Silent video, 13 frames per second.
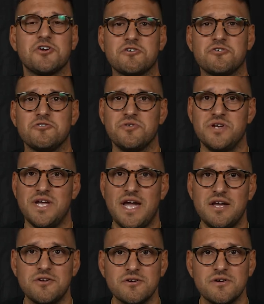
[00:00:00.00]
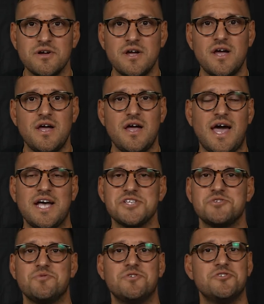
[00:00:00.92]
our Creator
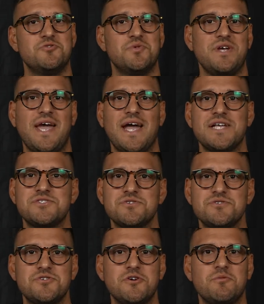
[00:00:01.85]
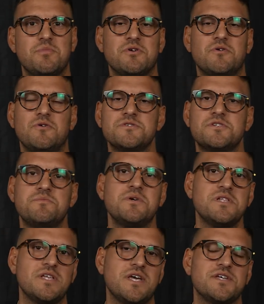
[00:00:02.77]
as the one who we answer to, but
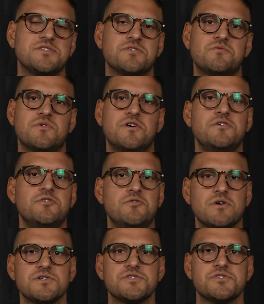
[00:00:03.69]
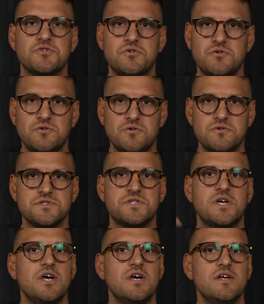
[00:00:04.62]
ultimately as the one who our
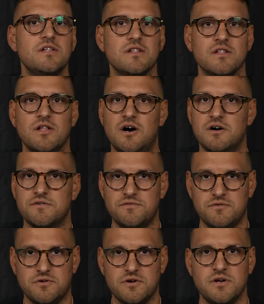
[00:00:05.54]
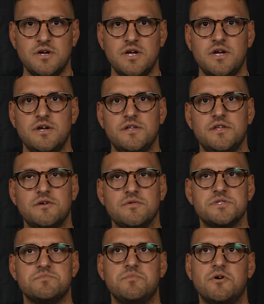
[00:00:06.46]
souls long for. There
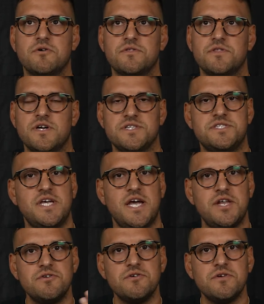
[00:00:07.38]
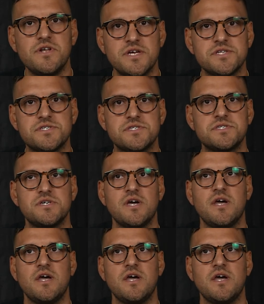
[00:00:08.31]
is both a tenderness